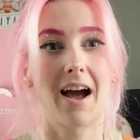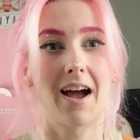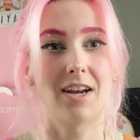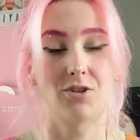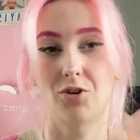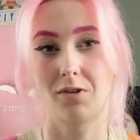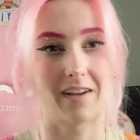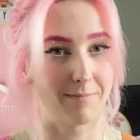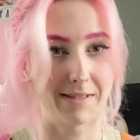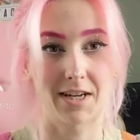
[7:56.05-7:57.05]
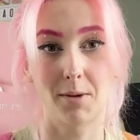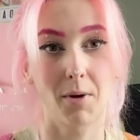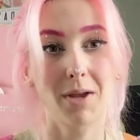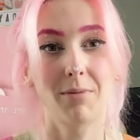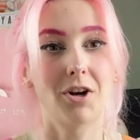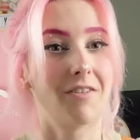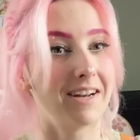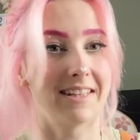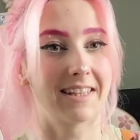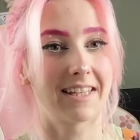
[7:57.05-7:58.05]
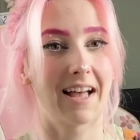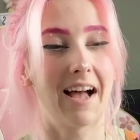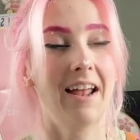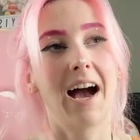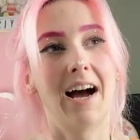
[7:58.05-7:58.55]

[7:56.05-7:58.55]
I don't know if I've missed an appointment or anything like that.